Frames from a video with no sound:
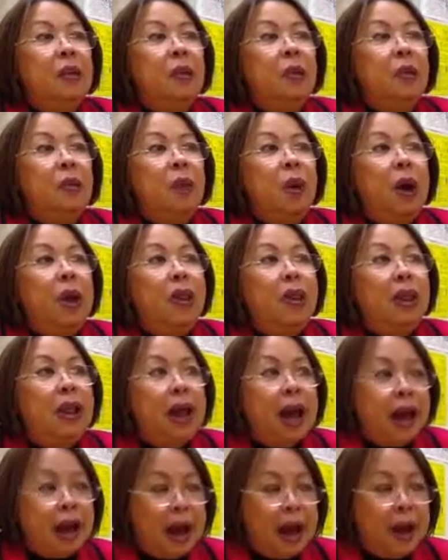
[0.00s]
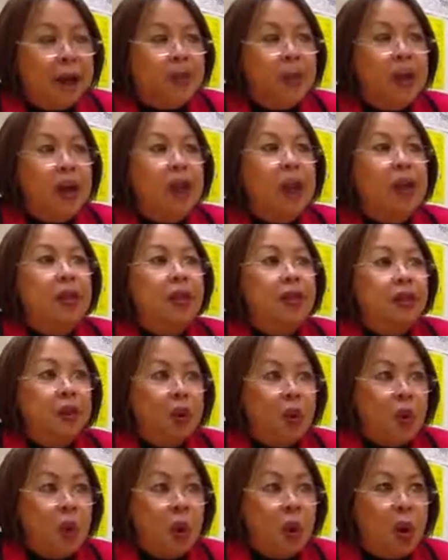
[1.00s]
When they got out there, the
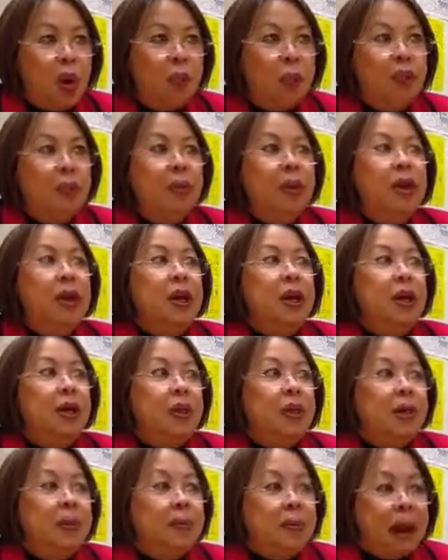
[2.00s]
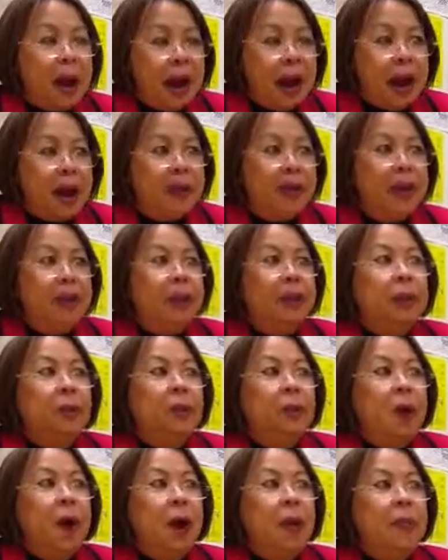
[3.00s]
storm, the pirates
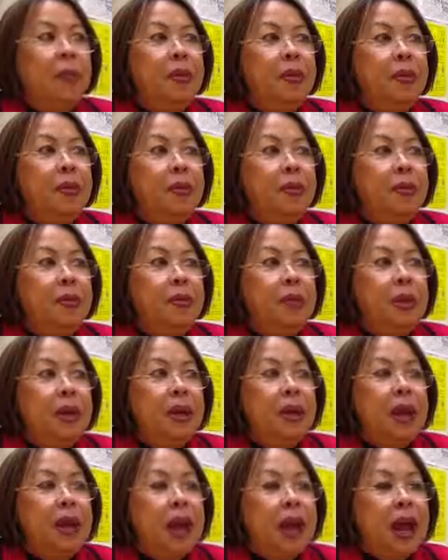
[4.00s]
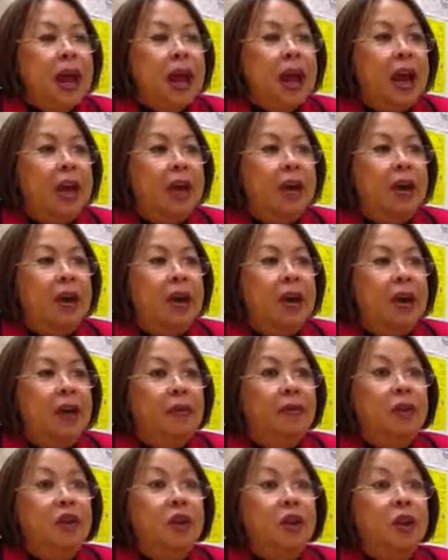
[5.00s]
robbed them, and
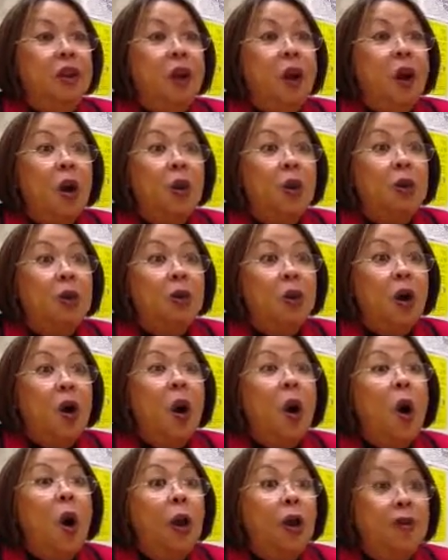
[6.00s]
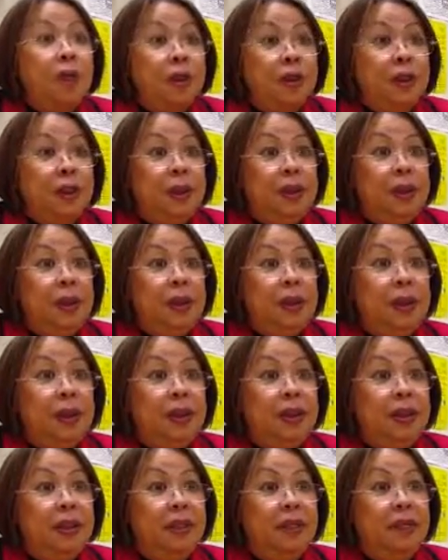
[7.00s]
she lost all of her
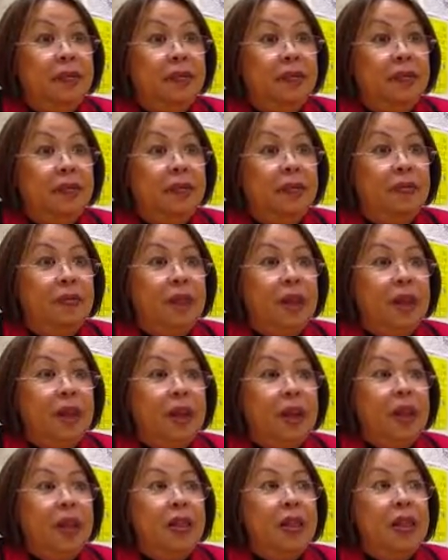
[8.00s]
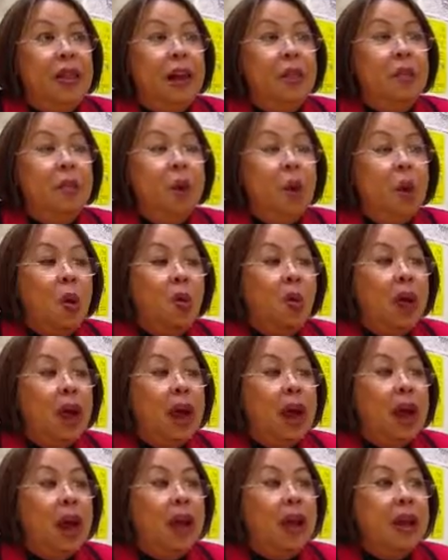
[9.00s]
siblings. That boat
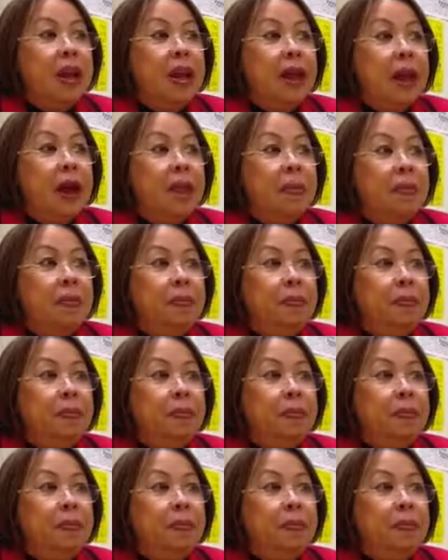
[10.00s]
landed up